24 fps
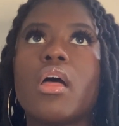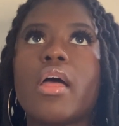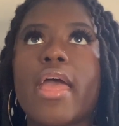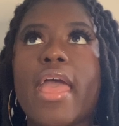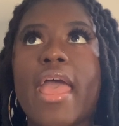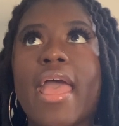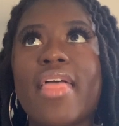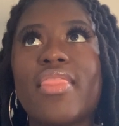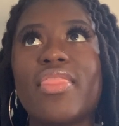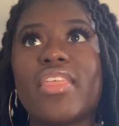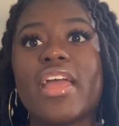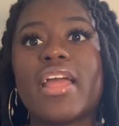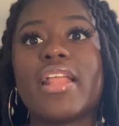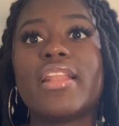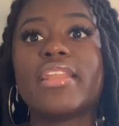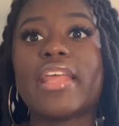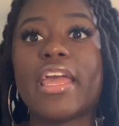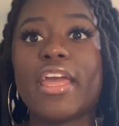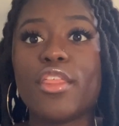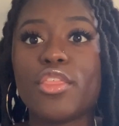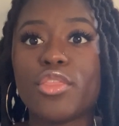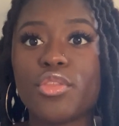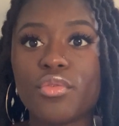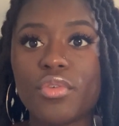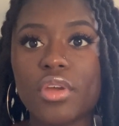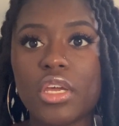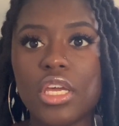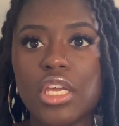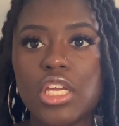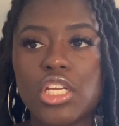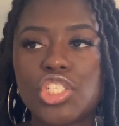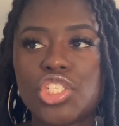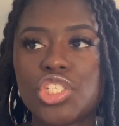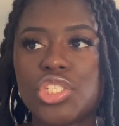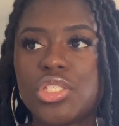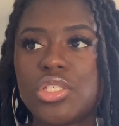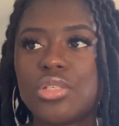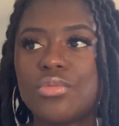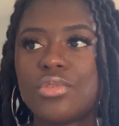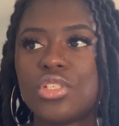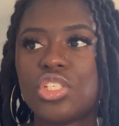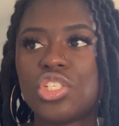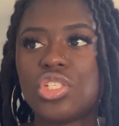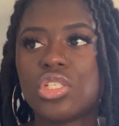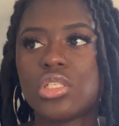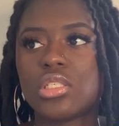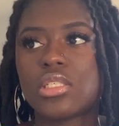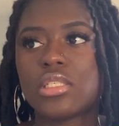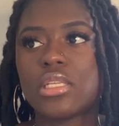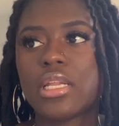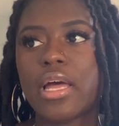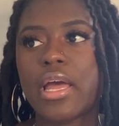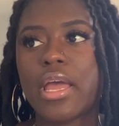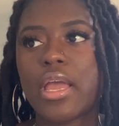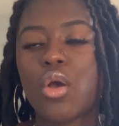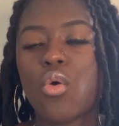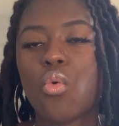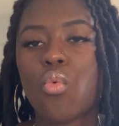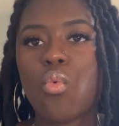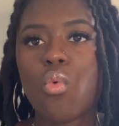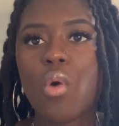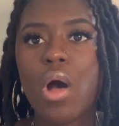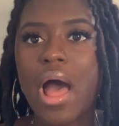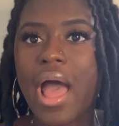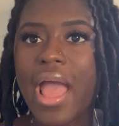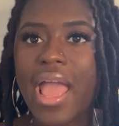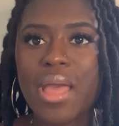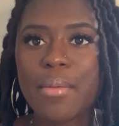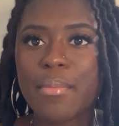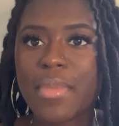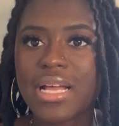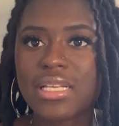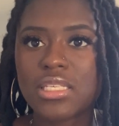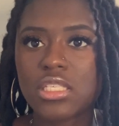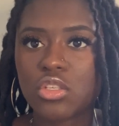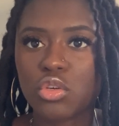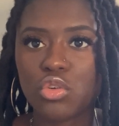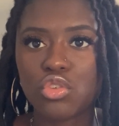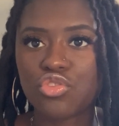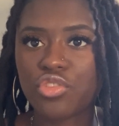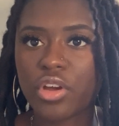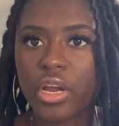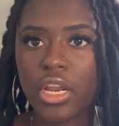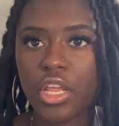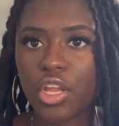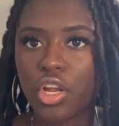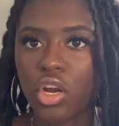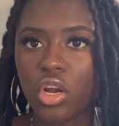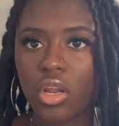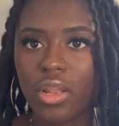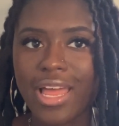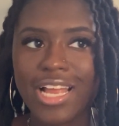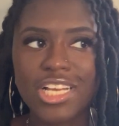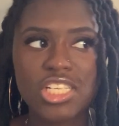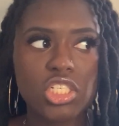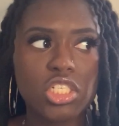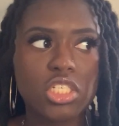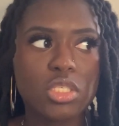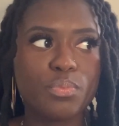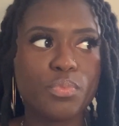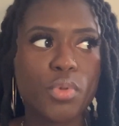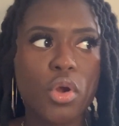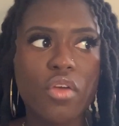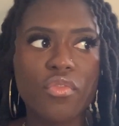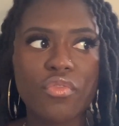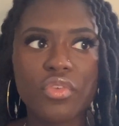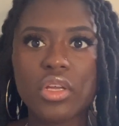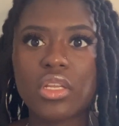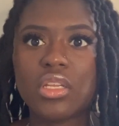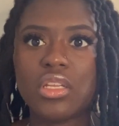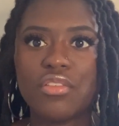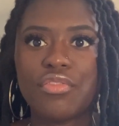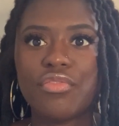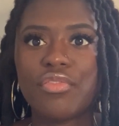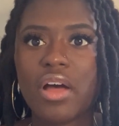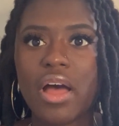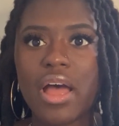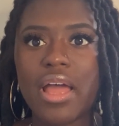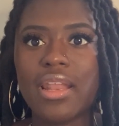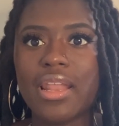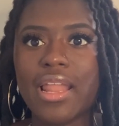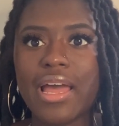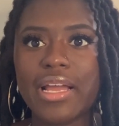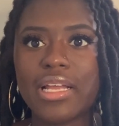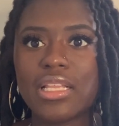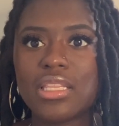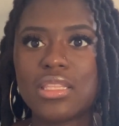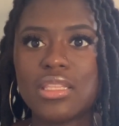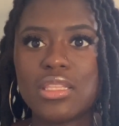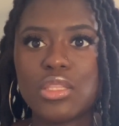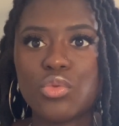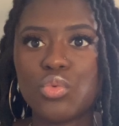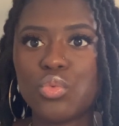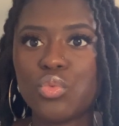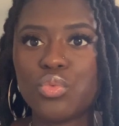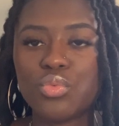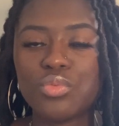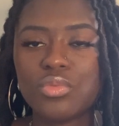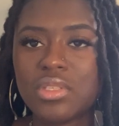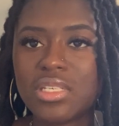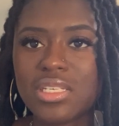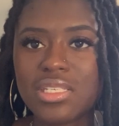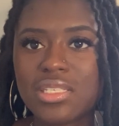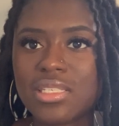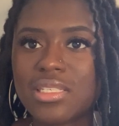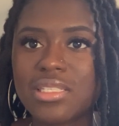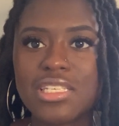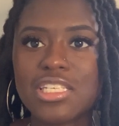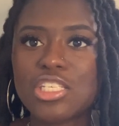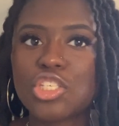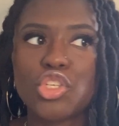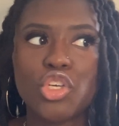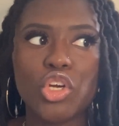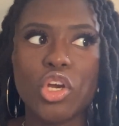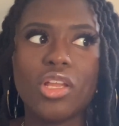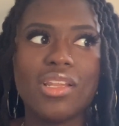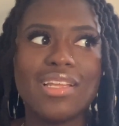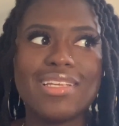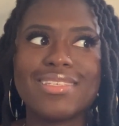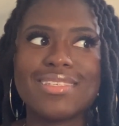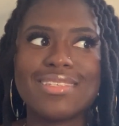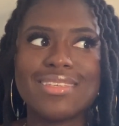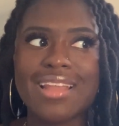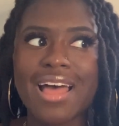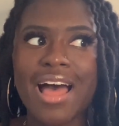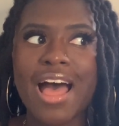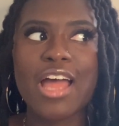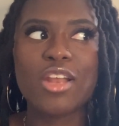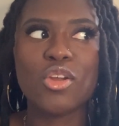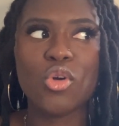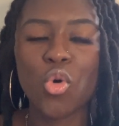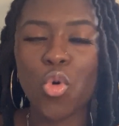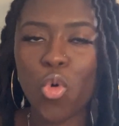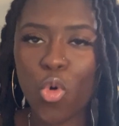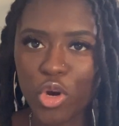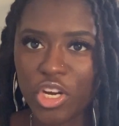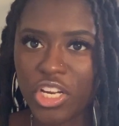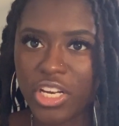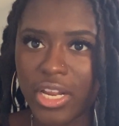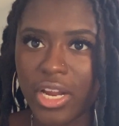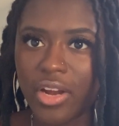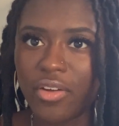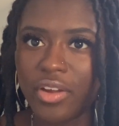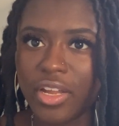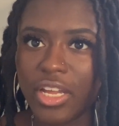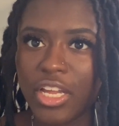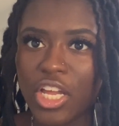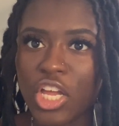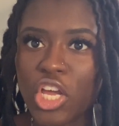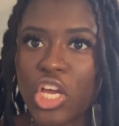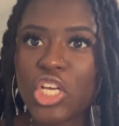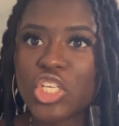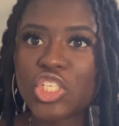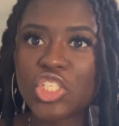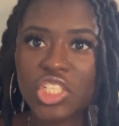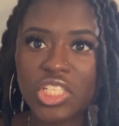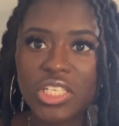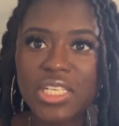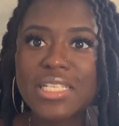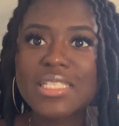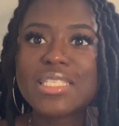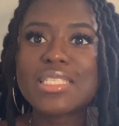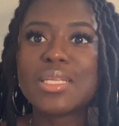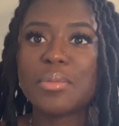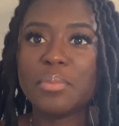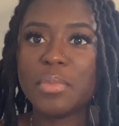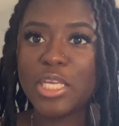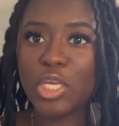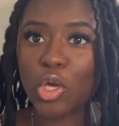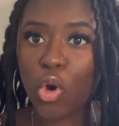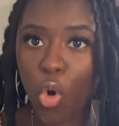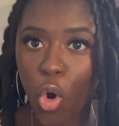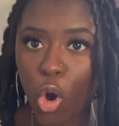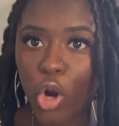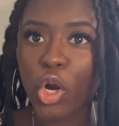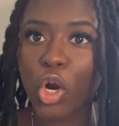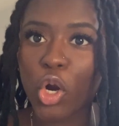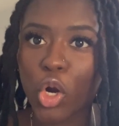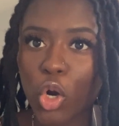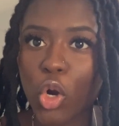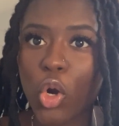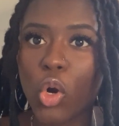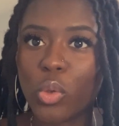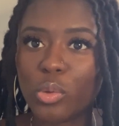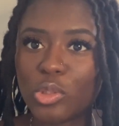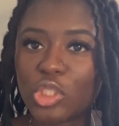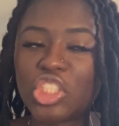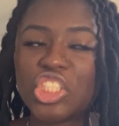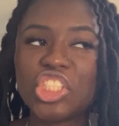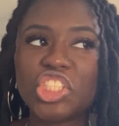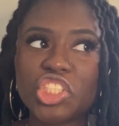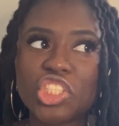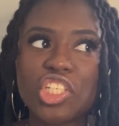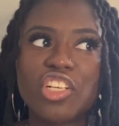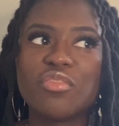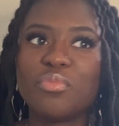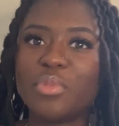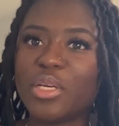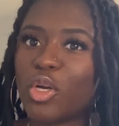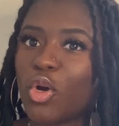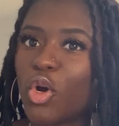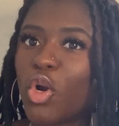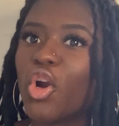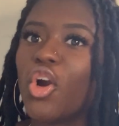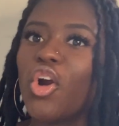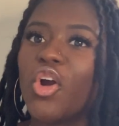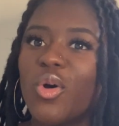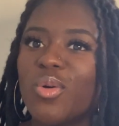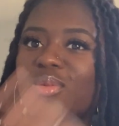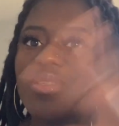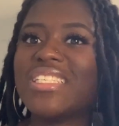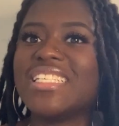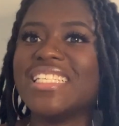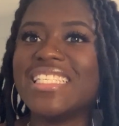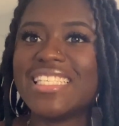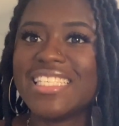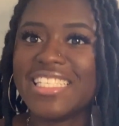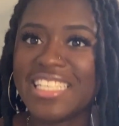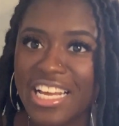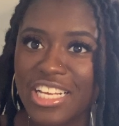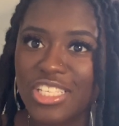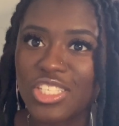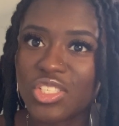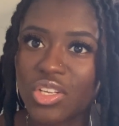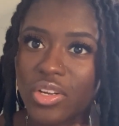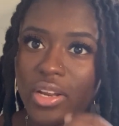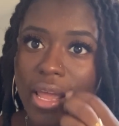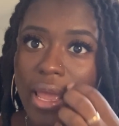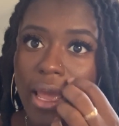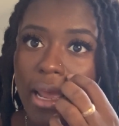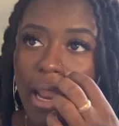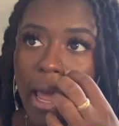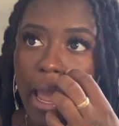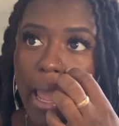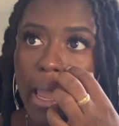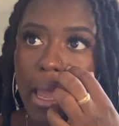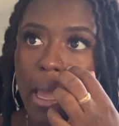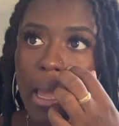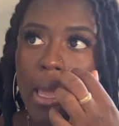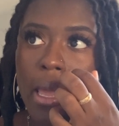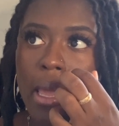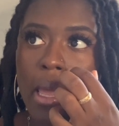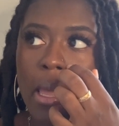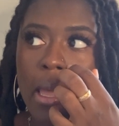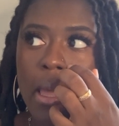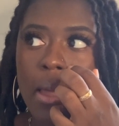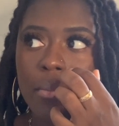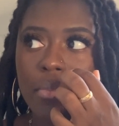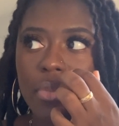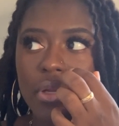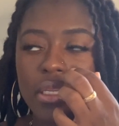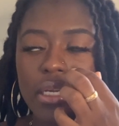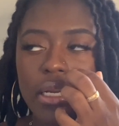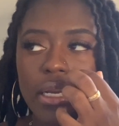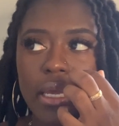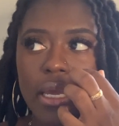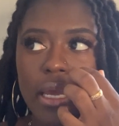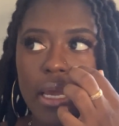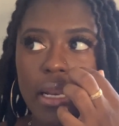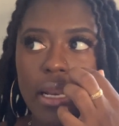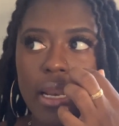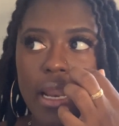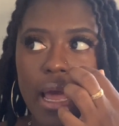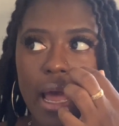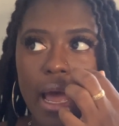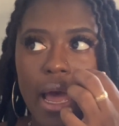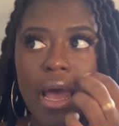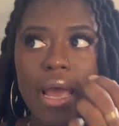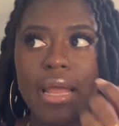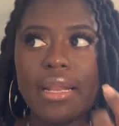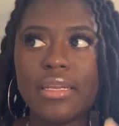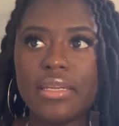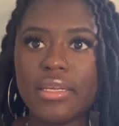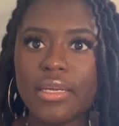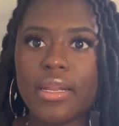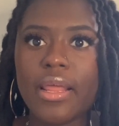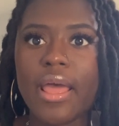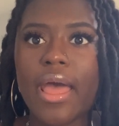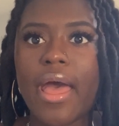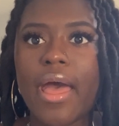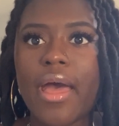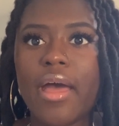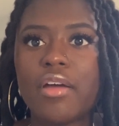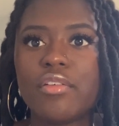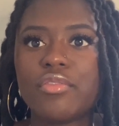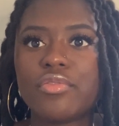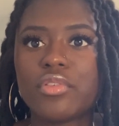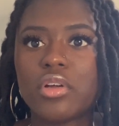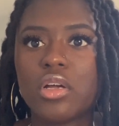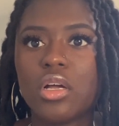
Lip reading: And then day 3, she was just like, why am I still training her? Like, she's perfectly fine. Like, this girl is not ordinary. She needs to be on her own. She should have been on her own since yesterday. Like, but then again, I did have